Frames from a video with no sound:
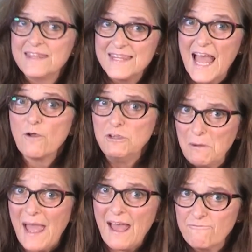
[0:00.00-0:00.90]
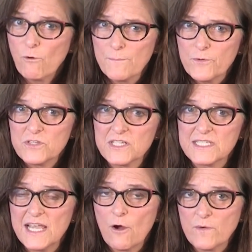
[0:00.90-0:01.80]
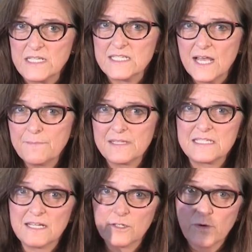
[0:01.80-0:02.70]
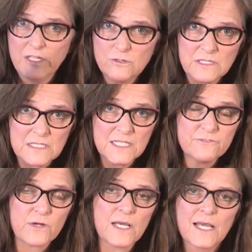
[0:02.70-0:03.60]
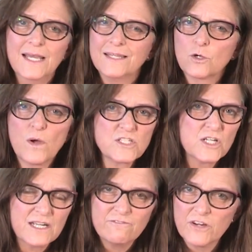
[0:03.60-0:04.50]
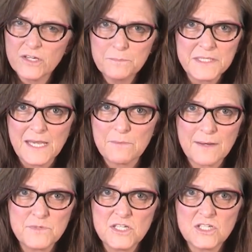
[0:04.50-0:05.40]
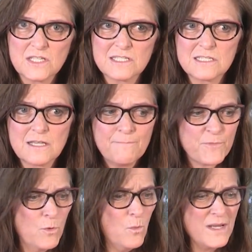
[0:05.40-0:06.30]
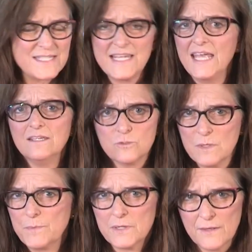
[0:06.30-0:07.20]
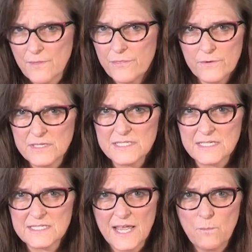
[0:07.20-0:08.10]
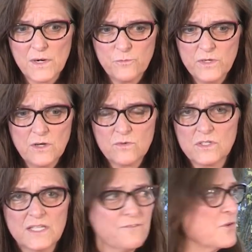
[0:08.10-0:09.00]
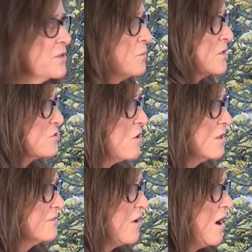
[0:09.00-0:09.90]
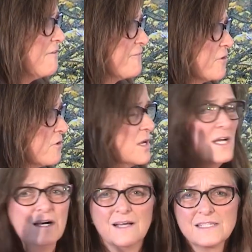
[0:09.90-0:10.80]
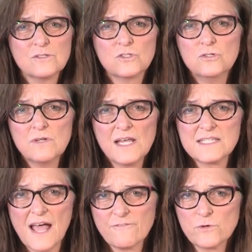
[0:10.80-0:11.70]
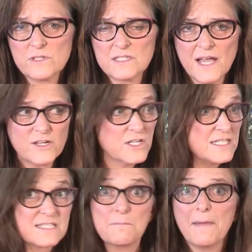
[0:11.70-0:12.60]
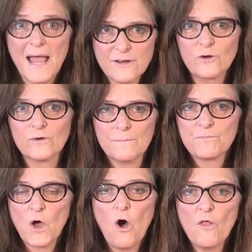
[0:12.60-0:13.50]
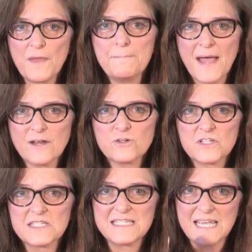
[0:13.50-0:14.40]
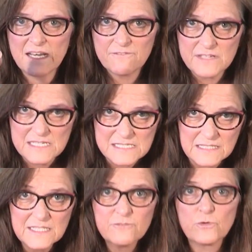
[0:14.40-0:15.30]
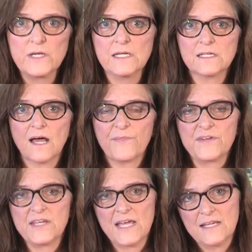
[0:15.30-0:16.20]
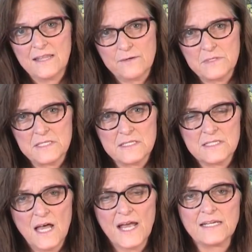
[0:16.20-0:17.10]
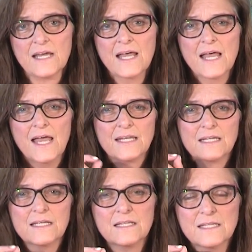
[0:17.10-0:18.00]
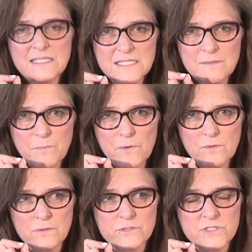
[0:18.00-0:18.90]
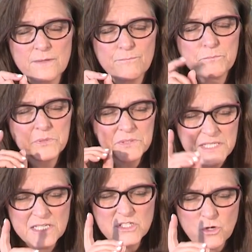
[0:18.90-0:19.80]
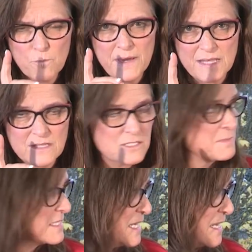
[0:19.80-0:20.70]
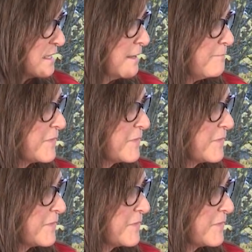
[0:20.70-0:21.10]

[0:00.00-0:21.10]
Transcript: Now you have Form 36A already signed by the seller and you can deliver it. The question I invariably get when I'm teaching this is, what date do we put on the 36A? What if we don't deliver the withdrawal of offer until 2 days after it's signed? It doesn't matter. Mm-hmm. All that matters is the date of delivery, not the date that it was signed. And listing brokers, please don't make this mistake.